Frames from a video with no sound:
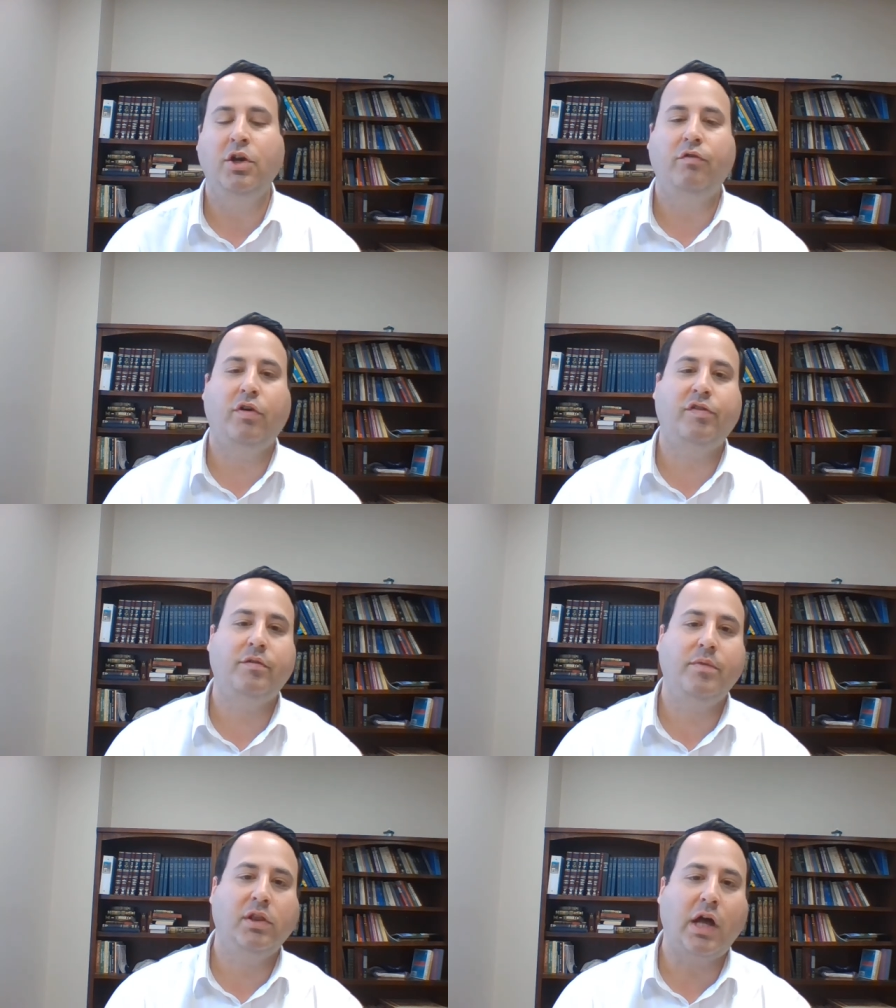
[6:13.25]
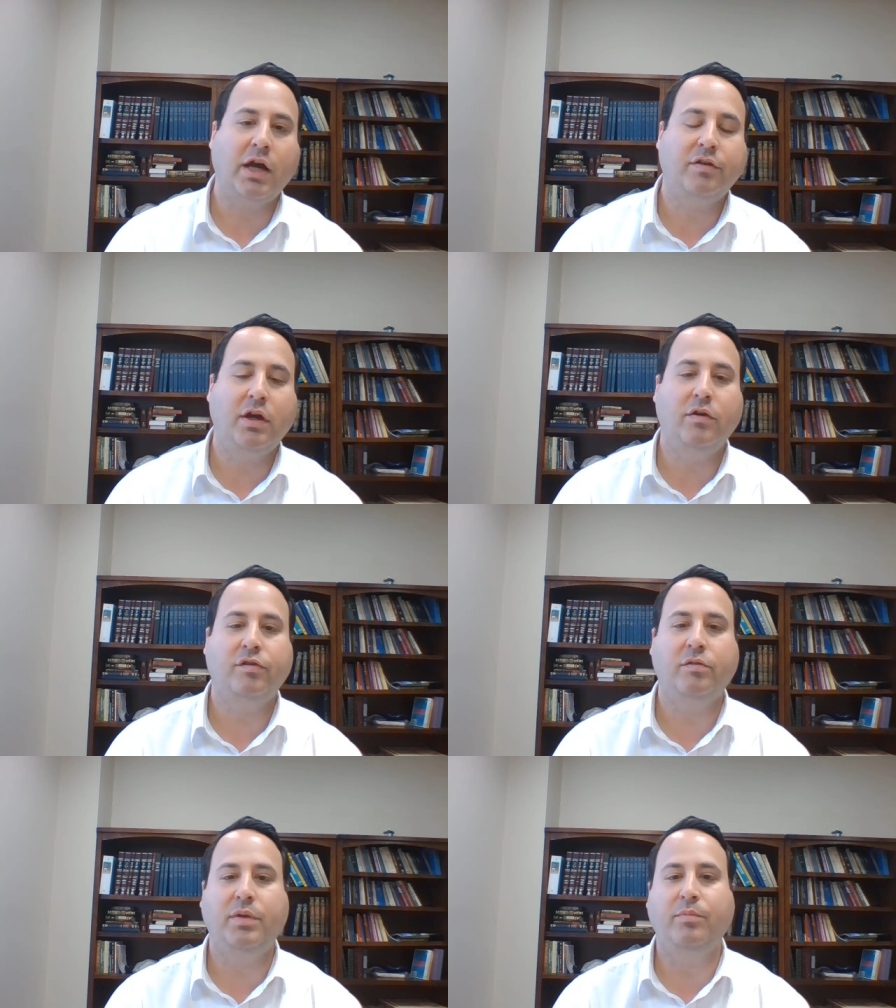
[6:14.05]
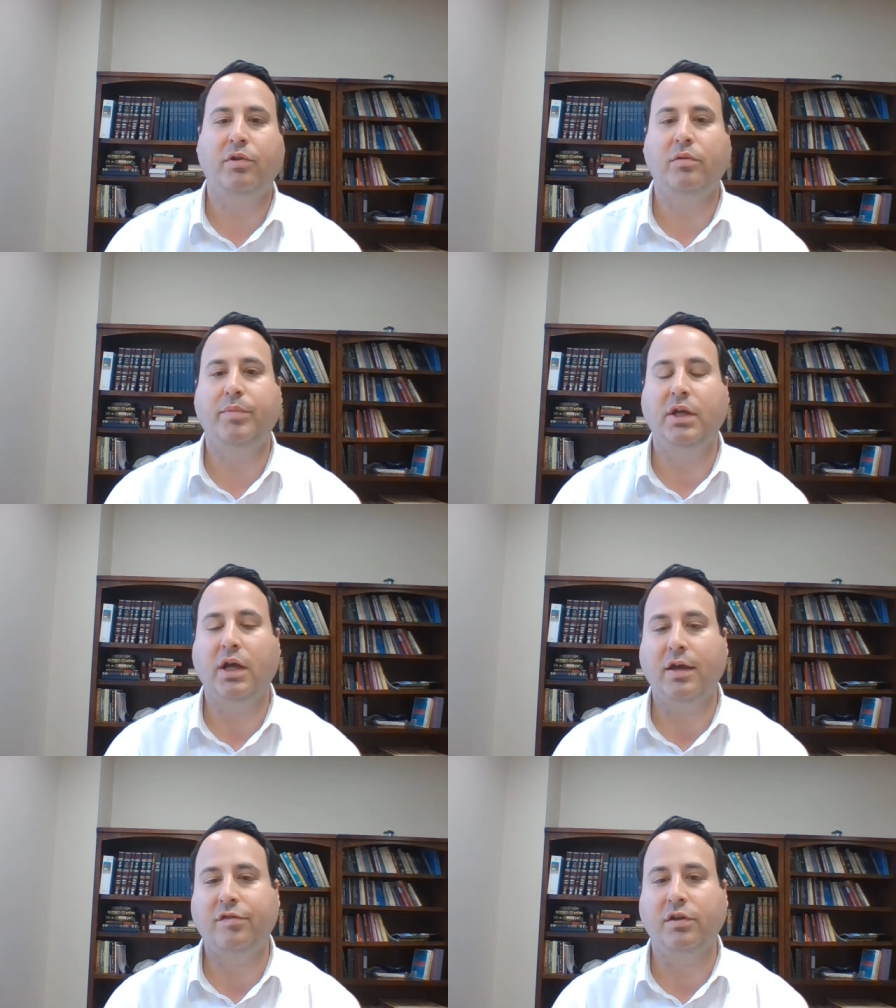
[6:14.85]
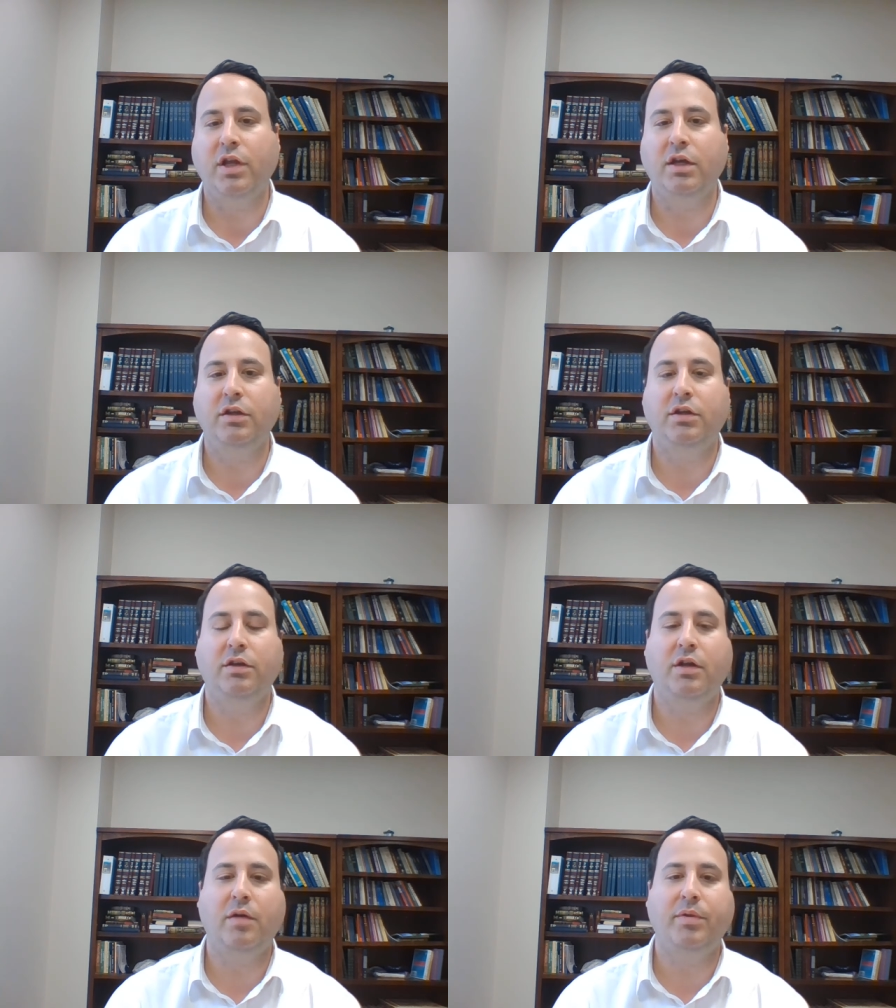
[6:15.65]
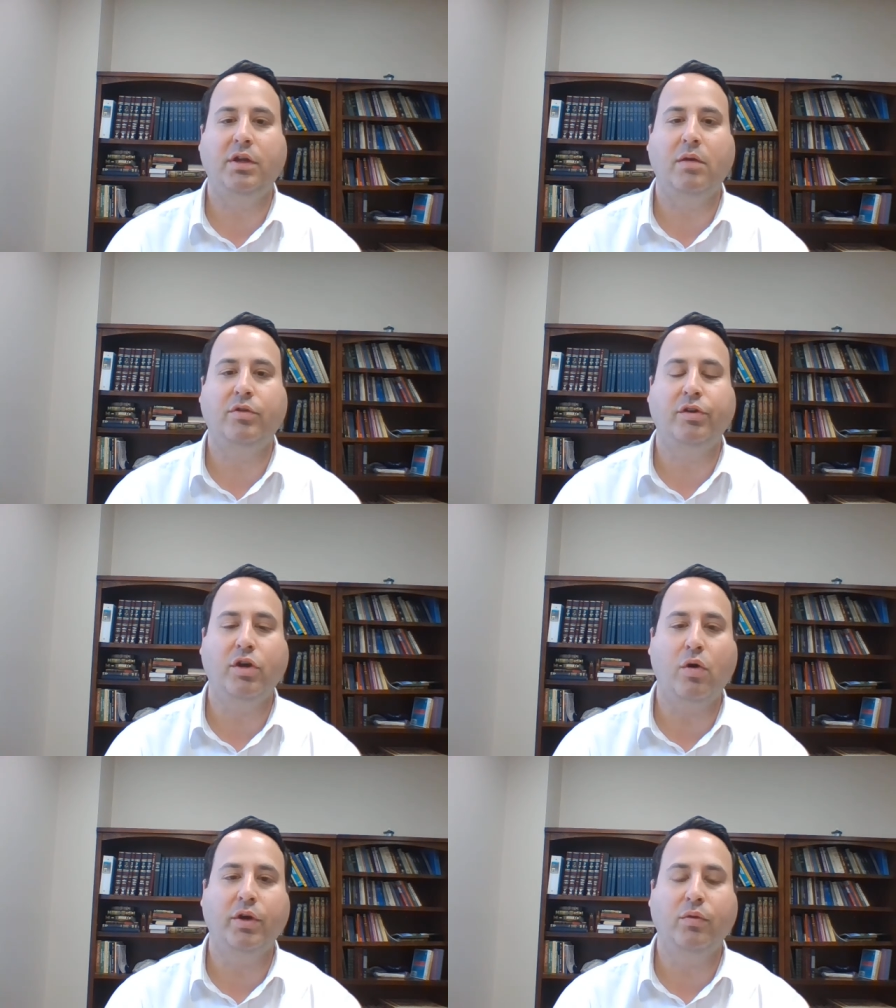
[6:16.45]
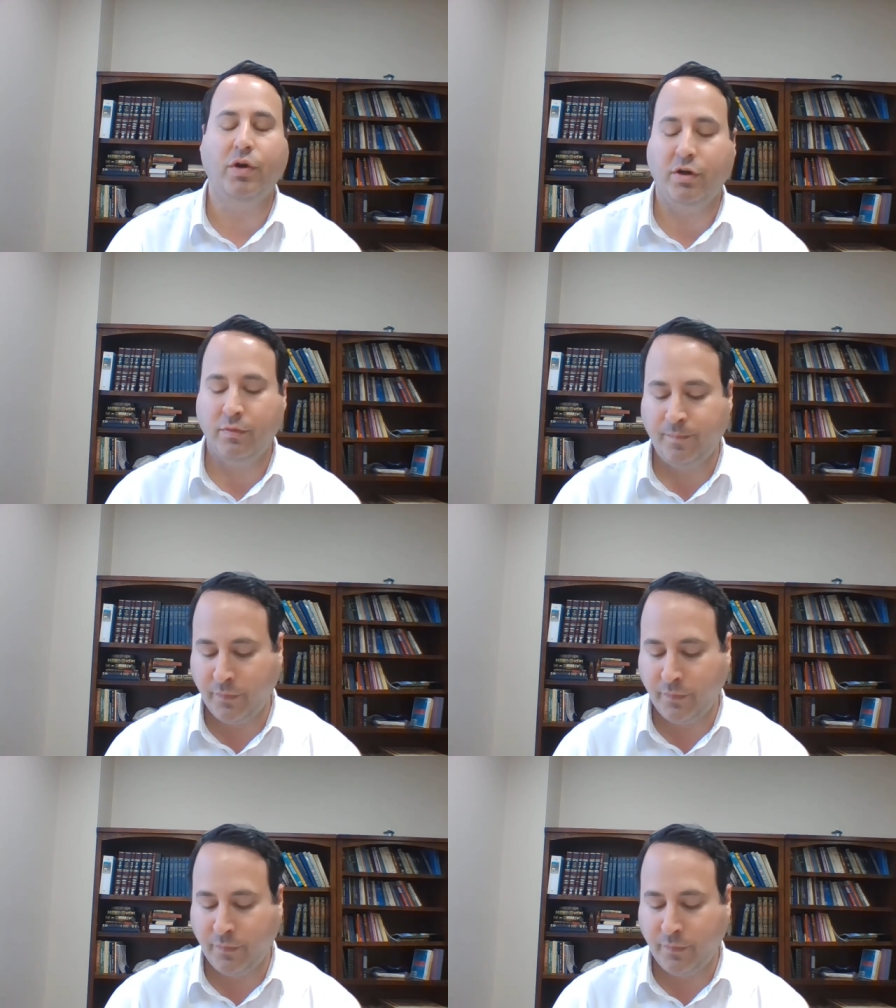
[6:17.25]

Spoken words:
First, from the lockdowns and people being isolated and not being able to go anywhere,